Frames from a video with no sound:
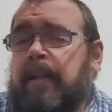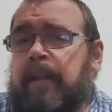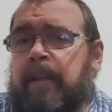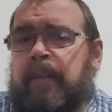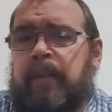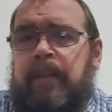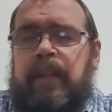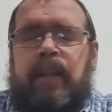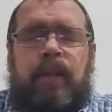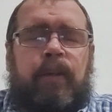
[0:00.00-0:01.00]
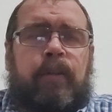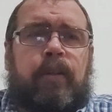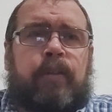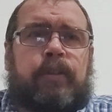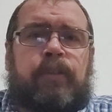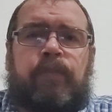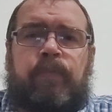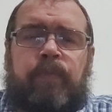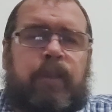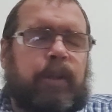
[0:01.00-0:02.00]
That 1300 costs
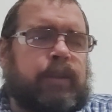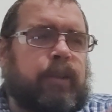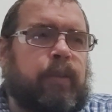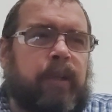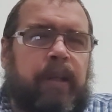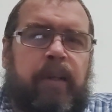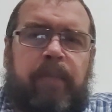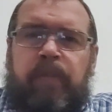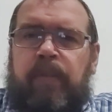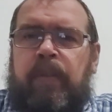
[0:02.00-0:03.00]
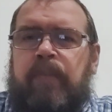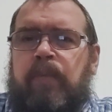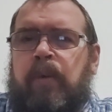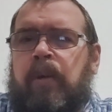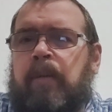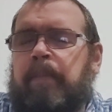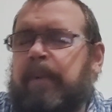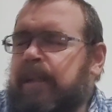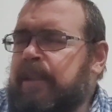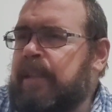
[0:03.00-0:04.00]
you 350, 400
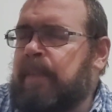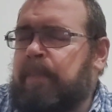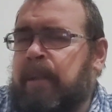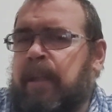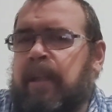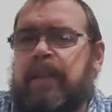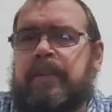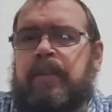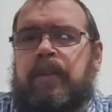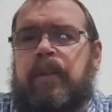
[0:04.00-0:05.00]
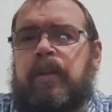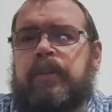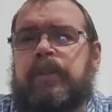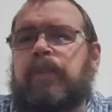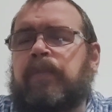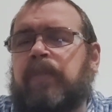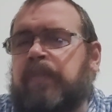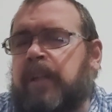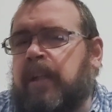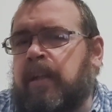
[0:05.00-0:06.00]
bucks. That Benelli is going to cost you
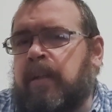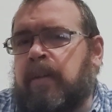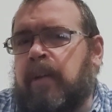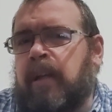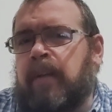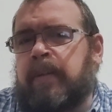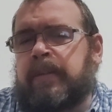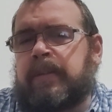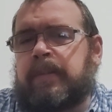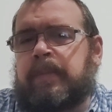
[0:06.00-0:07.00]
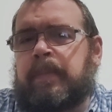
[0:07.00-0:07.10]
$1,500.